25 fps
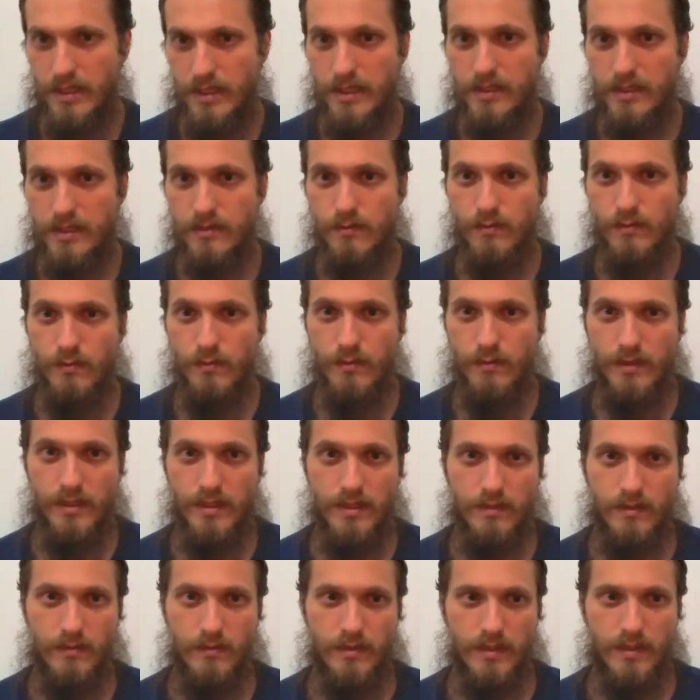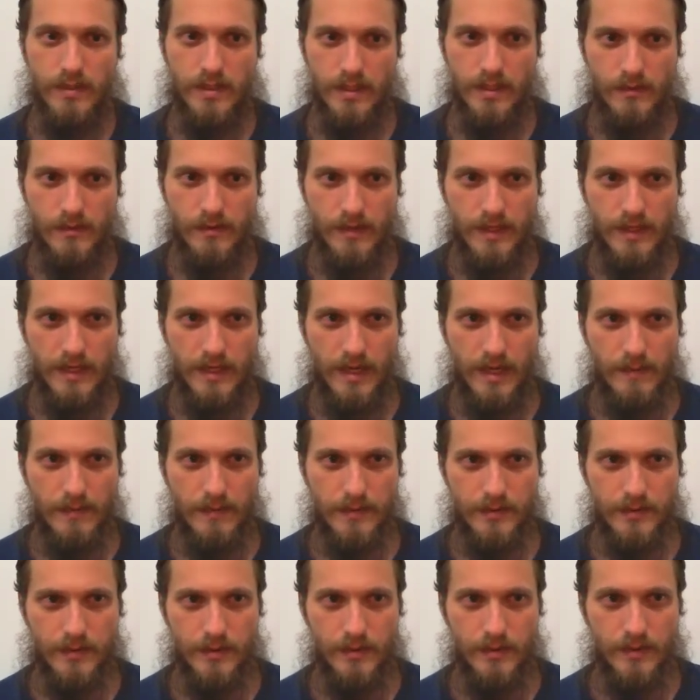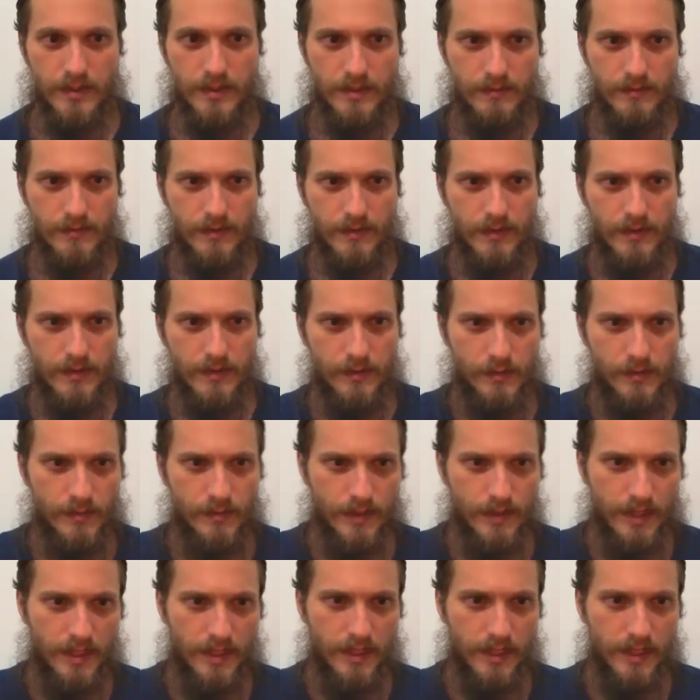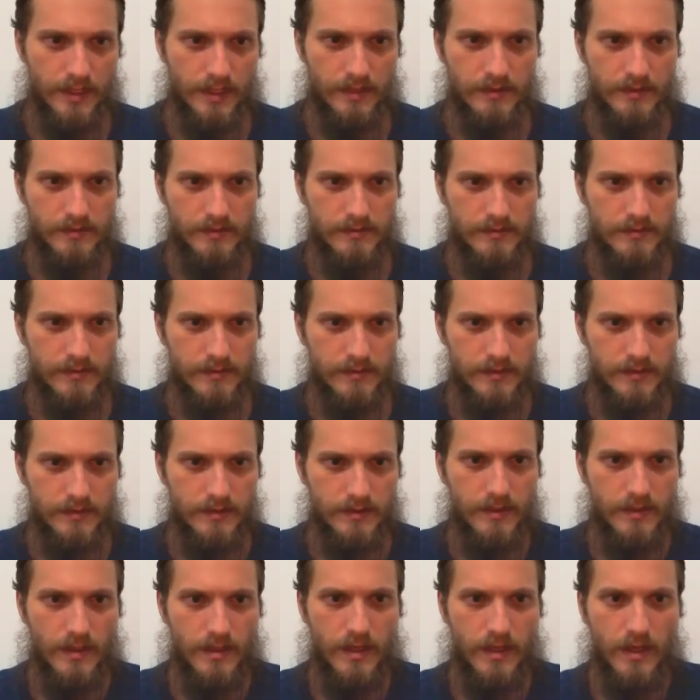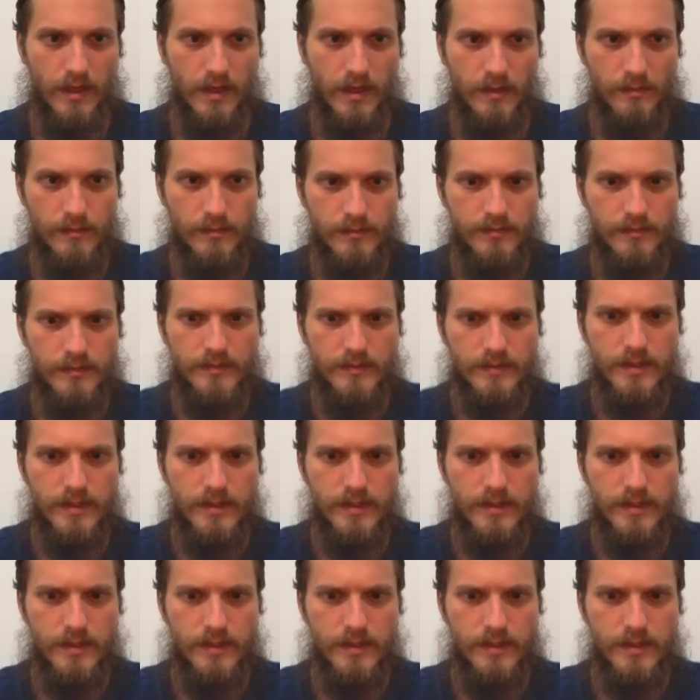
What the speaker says: it's really, really a great opportunity for a new beginning. Um,